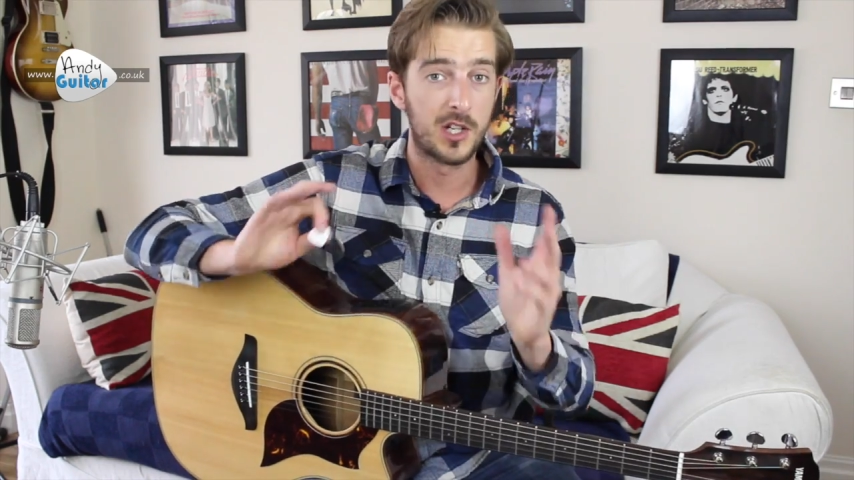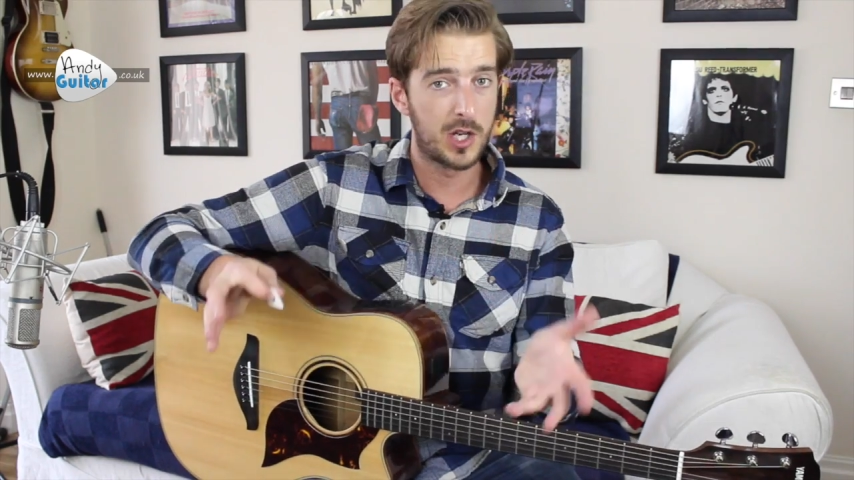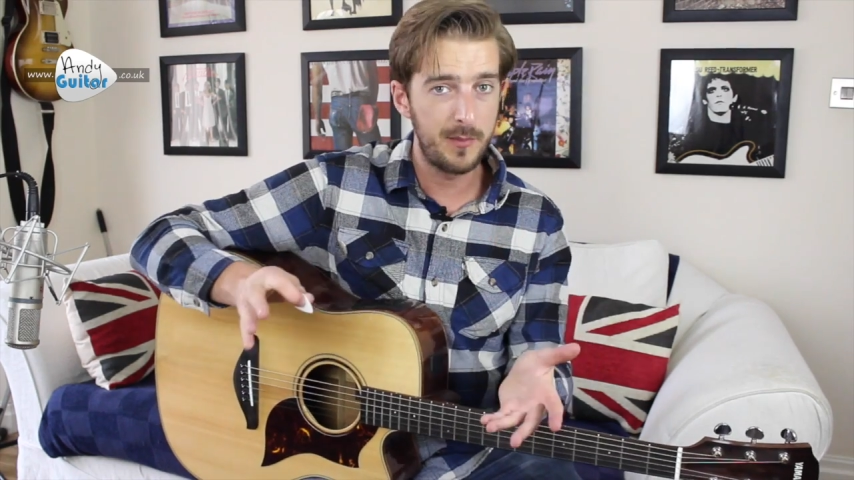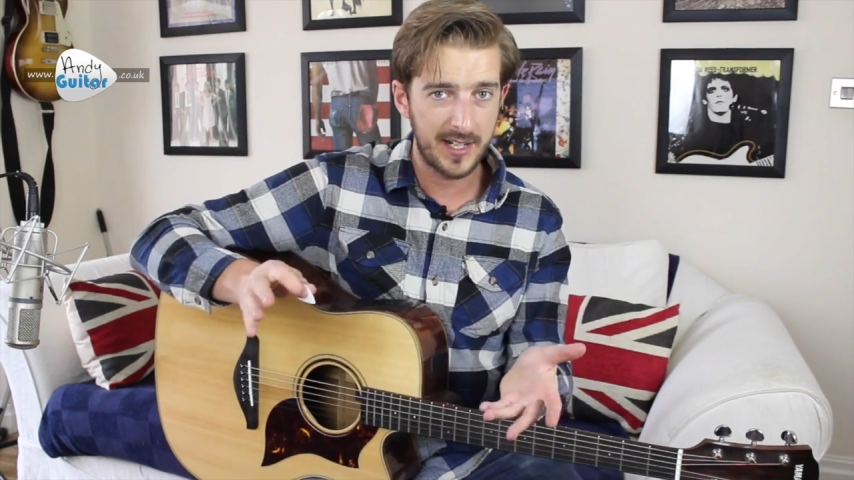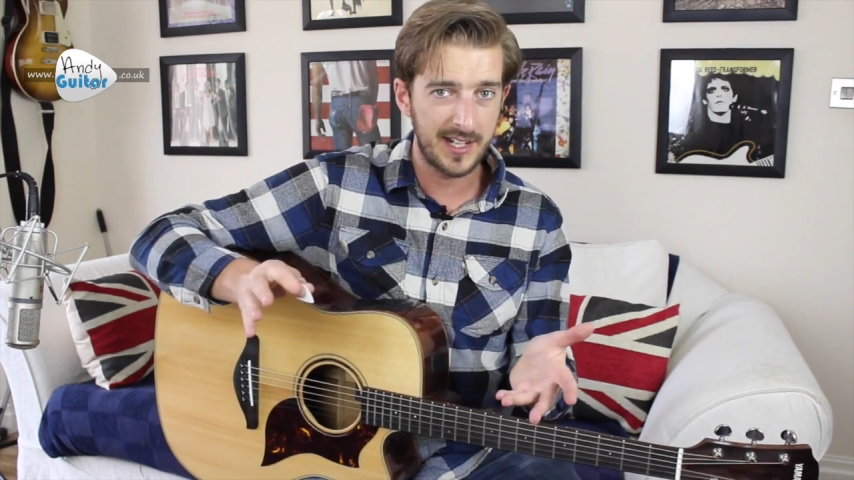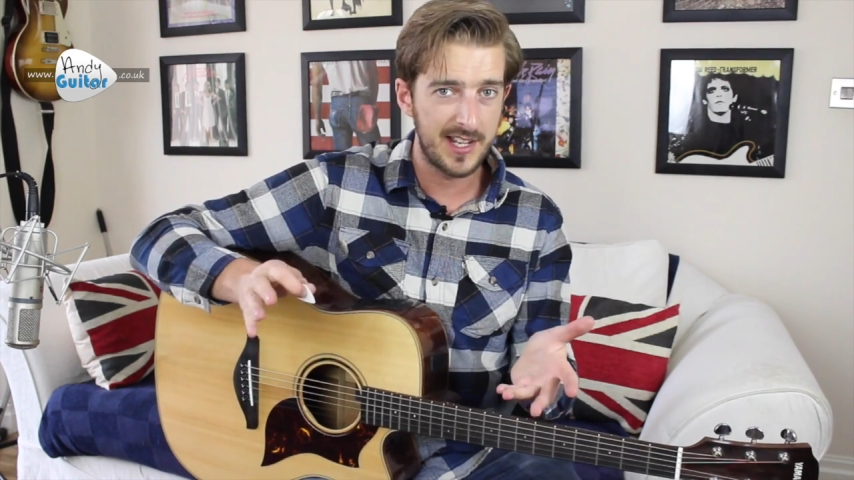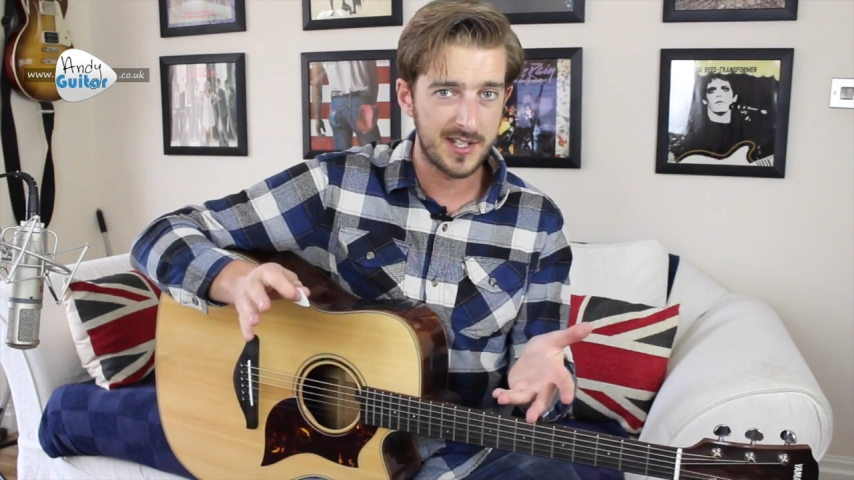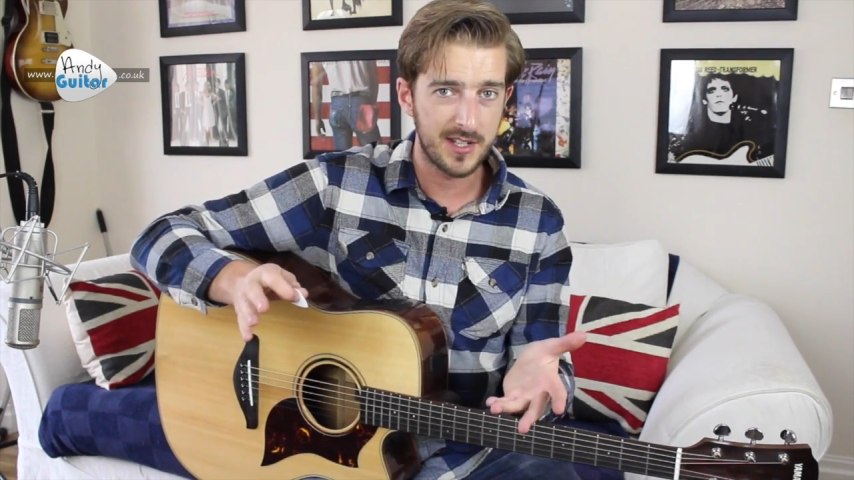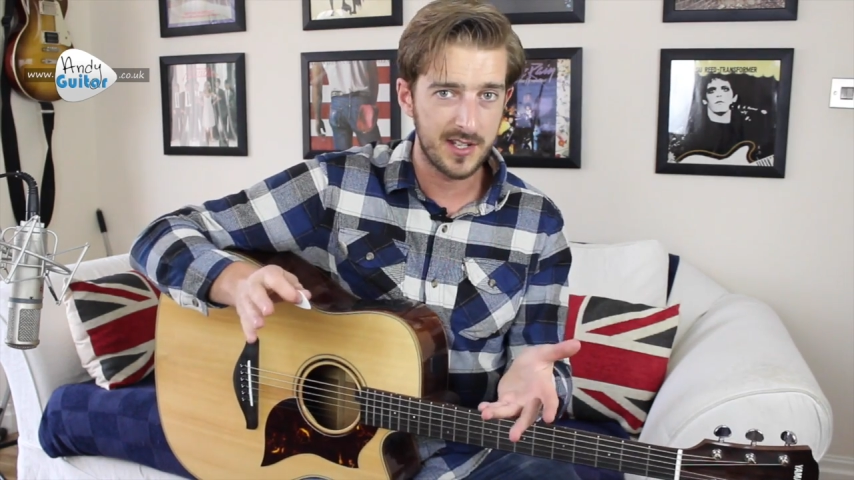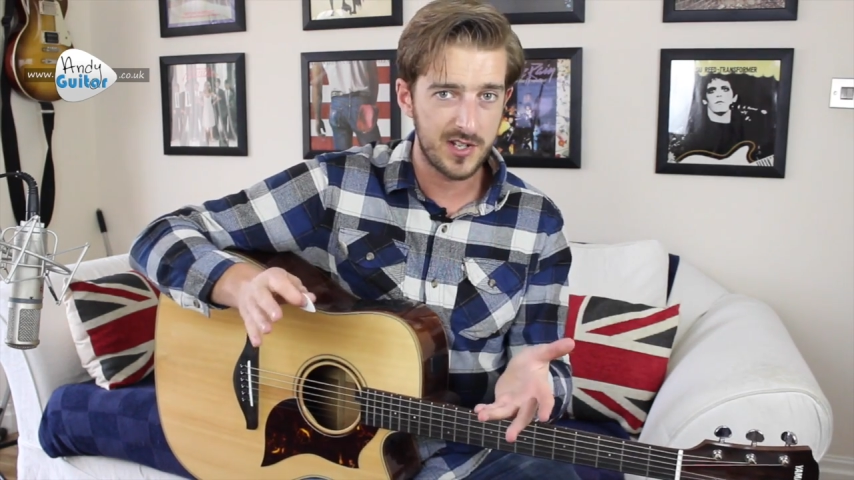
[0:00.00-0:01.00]
coming
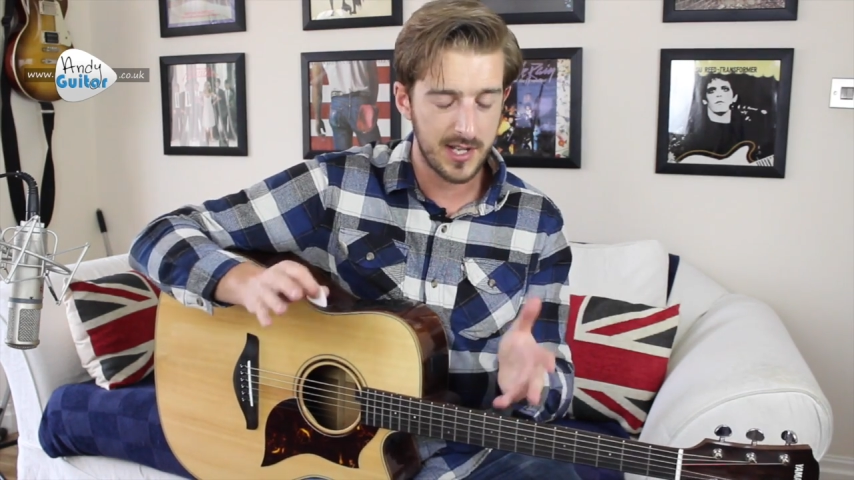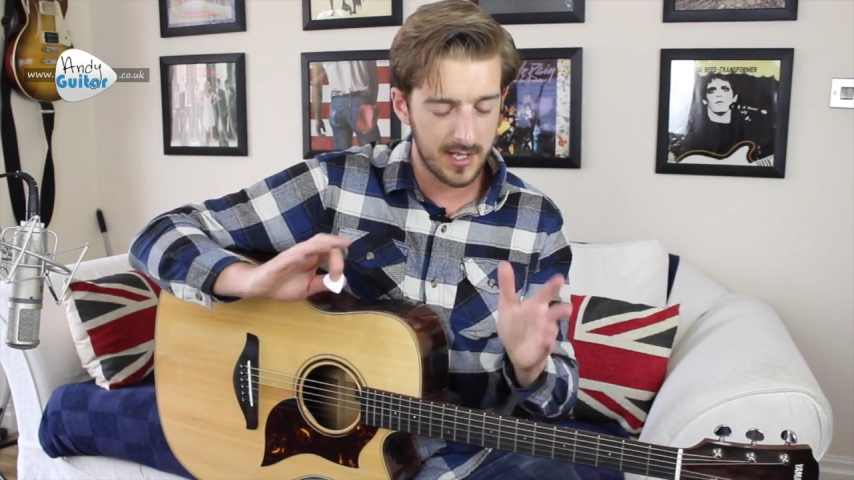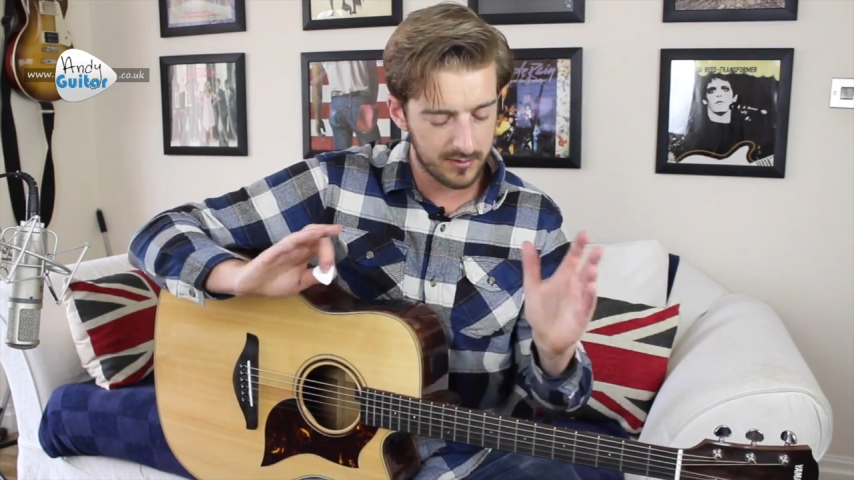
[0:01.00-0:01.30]
later this year.